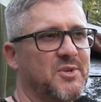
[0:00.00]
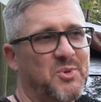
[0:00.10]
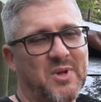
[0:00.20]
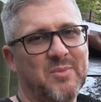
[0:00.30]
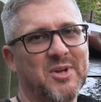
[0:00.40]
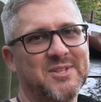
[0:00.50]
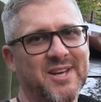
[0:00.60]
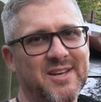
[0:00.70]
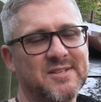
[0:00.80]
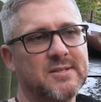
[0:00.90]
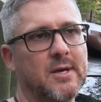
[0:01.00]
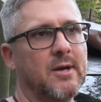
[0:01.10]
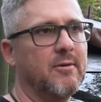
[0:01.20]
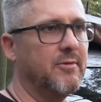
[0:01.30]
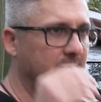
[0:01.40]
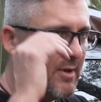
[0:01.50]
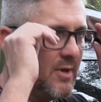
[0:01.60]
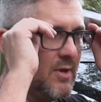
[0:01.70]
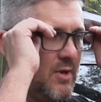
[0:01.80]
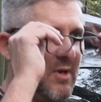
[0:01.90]
also gave me a taste of
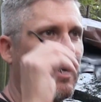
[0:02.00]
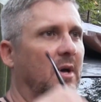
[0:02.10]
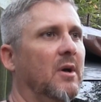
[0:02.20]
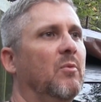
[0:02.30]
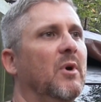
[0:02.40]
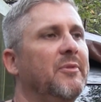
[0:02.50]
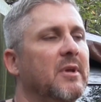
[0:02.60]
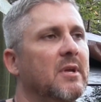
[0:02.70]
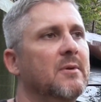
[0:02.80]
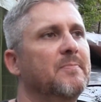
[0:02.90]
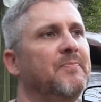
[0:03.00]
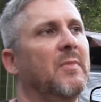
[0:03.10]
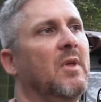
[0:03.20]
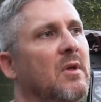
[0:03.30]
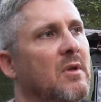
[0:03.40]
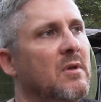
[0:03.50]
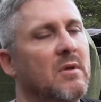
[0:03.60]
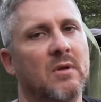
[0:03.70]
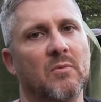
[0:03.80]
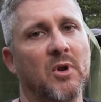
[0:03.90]
uh, what the
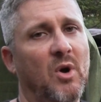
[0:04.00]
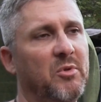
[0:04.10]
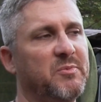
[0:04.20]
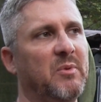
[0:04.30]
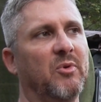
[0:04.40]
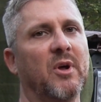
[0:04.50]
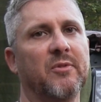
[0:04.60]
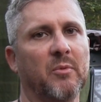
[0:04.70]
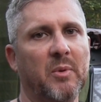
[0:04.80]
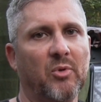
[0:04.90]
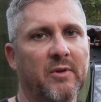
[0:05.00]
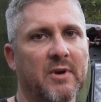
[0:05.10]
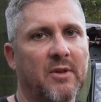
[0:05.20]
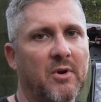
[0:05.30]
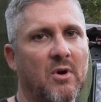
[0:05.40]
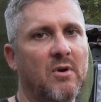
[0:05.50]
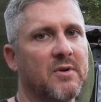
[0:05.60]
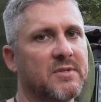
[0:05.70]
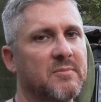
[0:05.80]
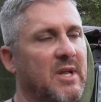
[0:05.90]
What homeless people go through, people living out of their
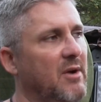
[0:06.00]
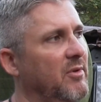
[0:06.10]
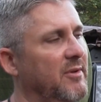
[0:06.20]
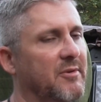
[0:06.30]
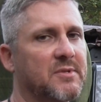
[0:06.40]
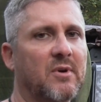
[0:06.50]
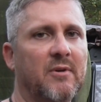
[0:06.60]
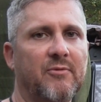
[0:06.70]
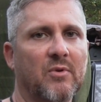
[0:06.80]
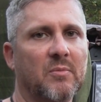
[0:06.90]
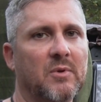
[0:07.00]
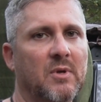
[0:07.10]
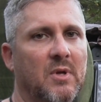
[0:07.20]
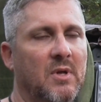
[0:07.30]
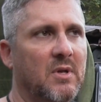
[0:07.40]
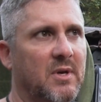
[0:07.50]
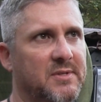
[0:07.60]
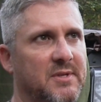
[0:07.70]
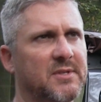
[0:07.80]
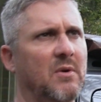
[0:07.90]
cars. Man, I really feel sorry for them.
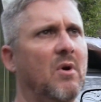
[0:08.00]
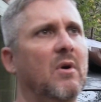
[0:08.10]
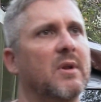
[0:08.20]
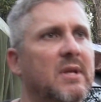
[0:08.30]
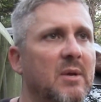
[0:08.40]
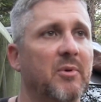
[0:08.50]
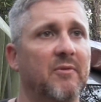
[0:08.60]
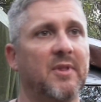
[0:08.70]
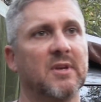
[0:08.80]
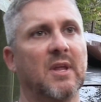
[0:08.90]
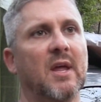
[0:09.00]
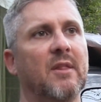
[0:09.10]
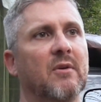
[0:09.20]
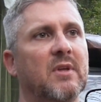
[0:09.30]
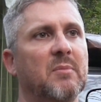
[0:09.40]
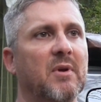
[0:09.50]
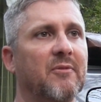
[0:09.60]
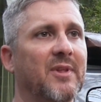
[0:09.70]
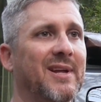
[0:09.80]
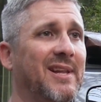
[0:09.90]
Because it's so hard to keep everything together, keep
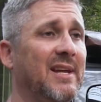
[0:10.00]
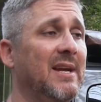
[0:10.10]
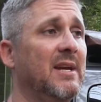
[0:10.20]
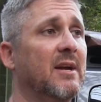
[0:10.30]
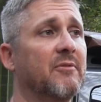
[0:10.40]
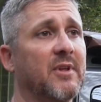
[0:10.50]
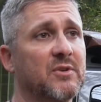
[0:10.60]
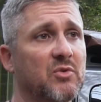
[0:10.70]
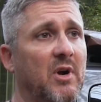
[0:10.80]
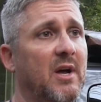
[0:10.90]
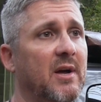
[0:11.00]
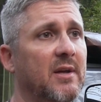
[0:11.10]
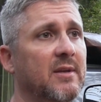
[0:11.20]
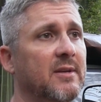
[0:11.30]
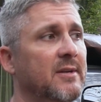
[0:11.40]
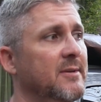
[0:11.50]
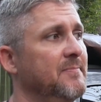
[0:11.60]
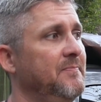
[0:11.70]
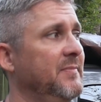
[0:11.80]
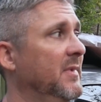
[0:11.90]
everything clean, everything dry.
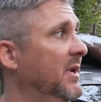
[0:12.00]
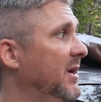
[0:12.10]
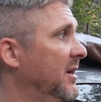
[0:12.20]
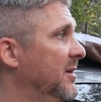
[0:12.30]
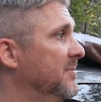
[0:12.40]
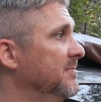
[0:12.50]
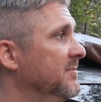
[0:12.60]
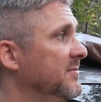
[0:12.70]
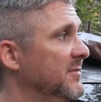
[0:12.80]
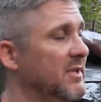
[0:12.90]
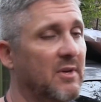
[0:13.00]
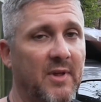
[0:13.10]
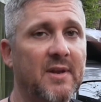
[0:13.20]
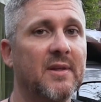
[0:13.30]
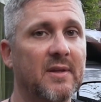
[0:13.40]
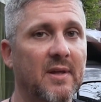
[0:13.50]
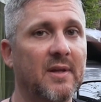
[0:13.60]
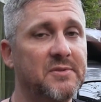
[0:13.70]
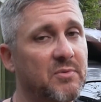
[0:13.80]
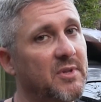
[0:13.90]
Um, you know, that
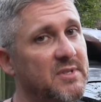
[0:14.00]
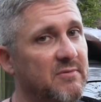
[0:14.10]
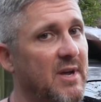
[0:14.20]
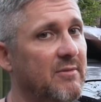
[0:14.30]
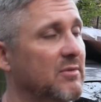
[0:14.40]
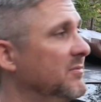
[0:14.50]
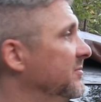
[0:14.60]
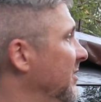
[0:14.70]
that's really survival.